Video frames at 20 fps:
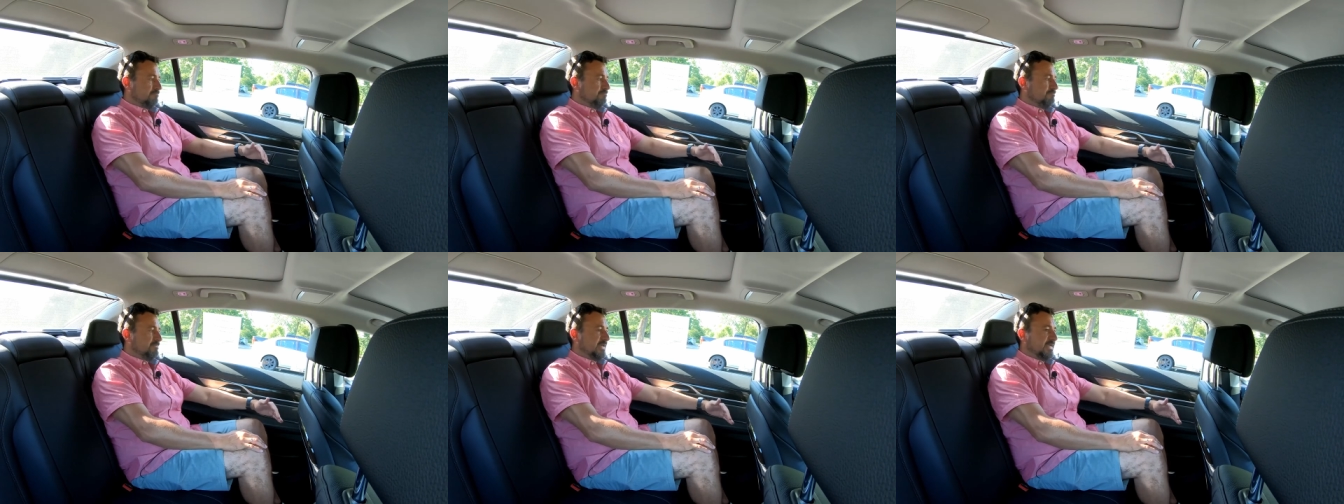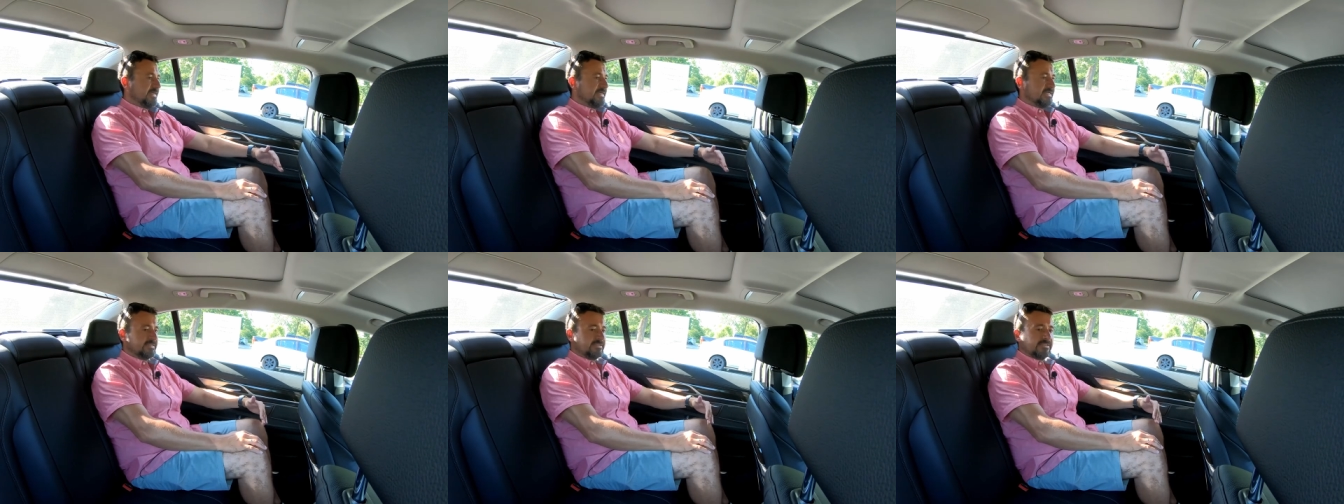
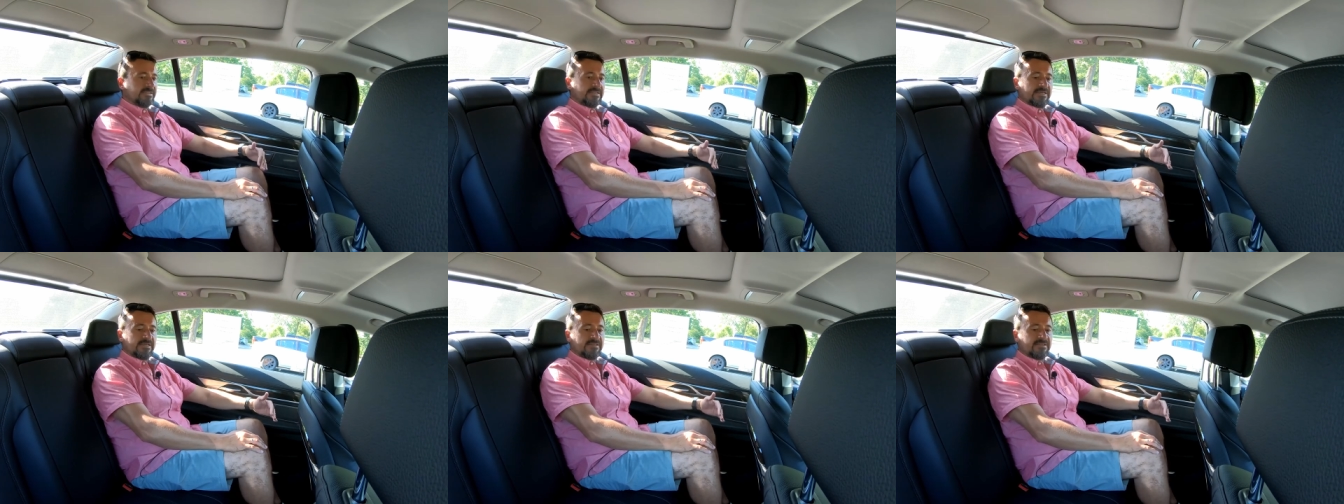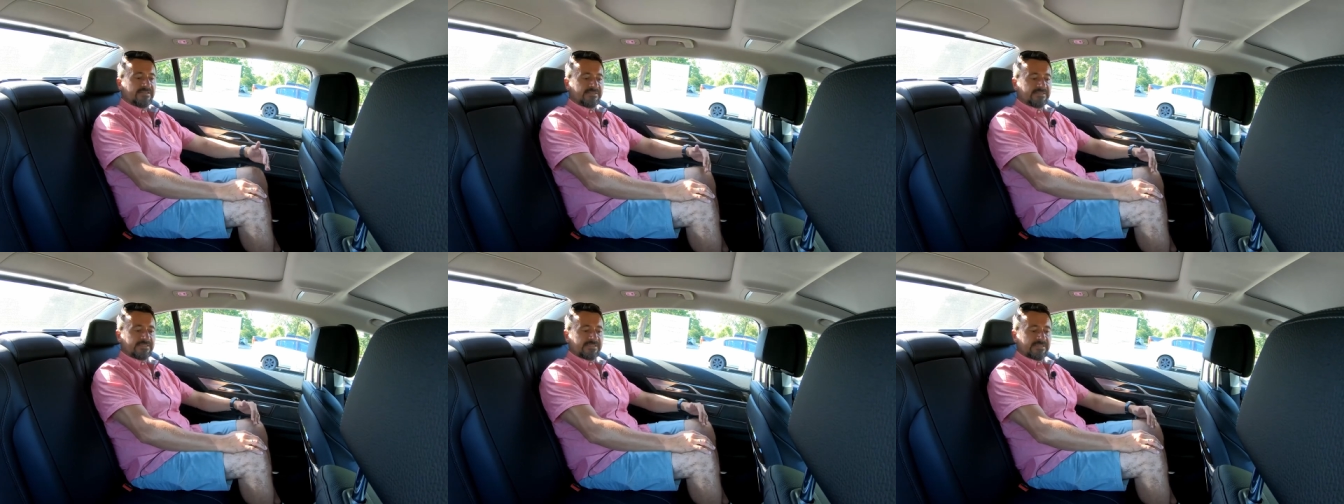That's huge. That's
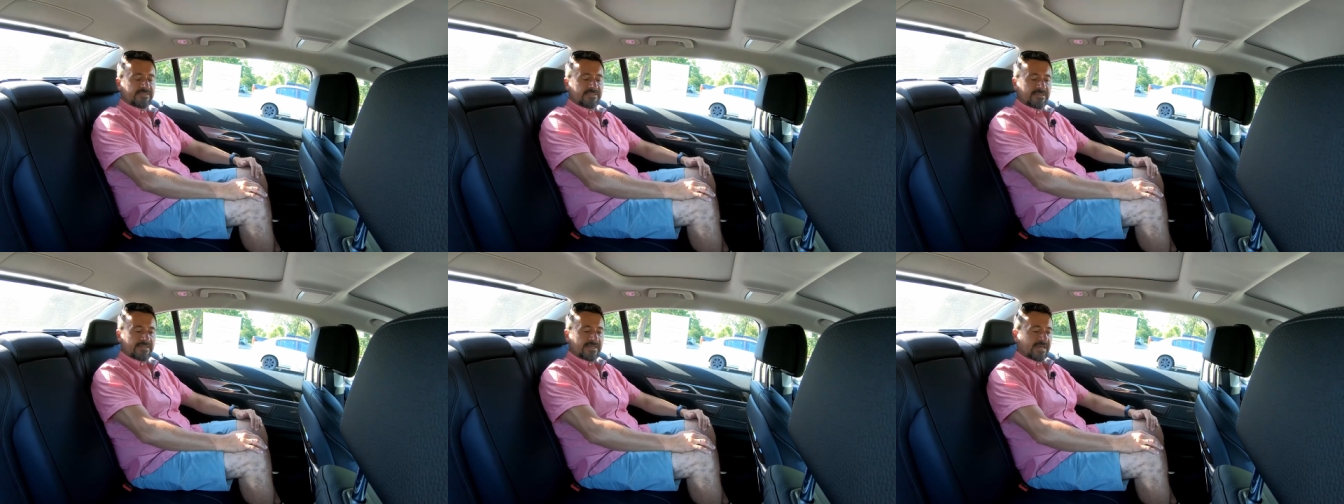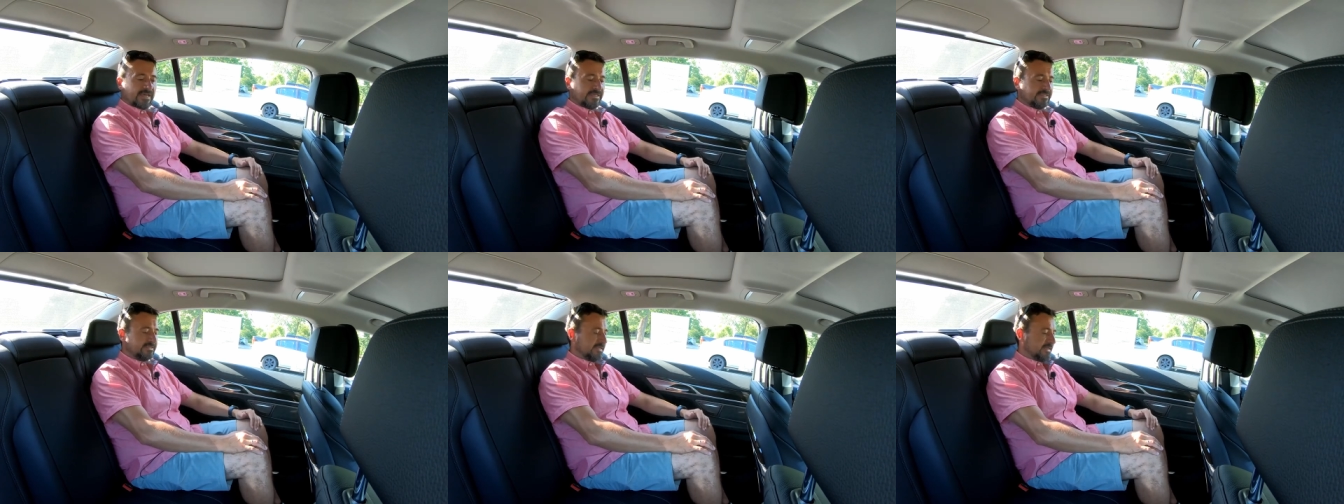
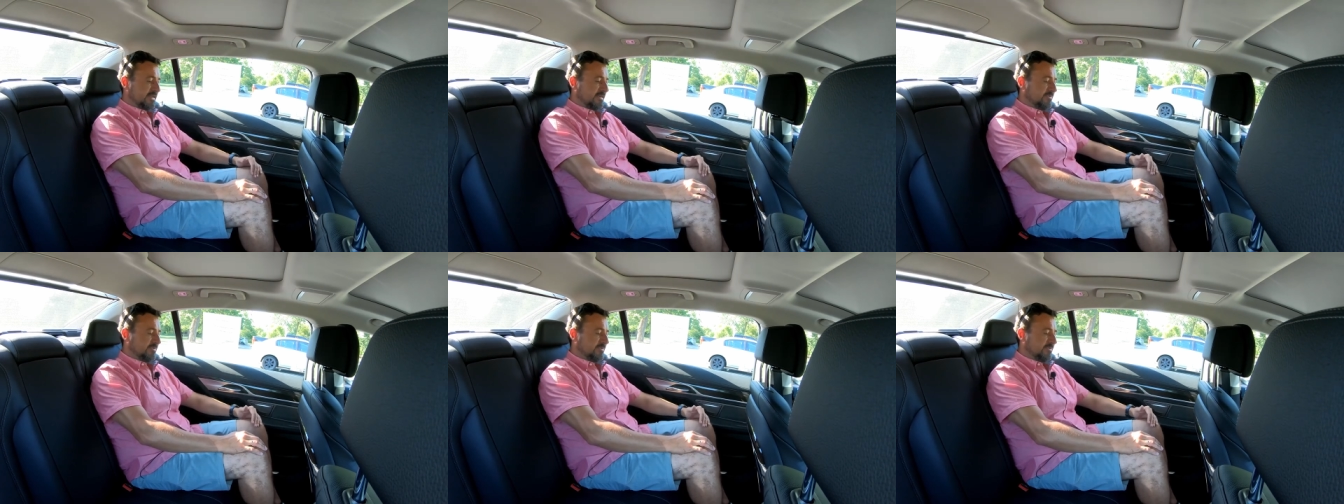probably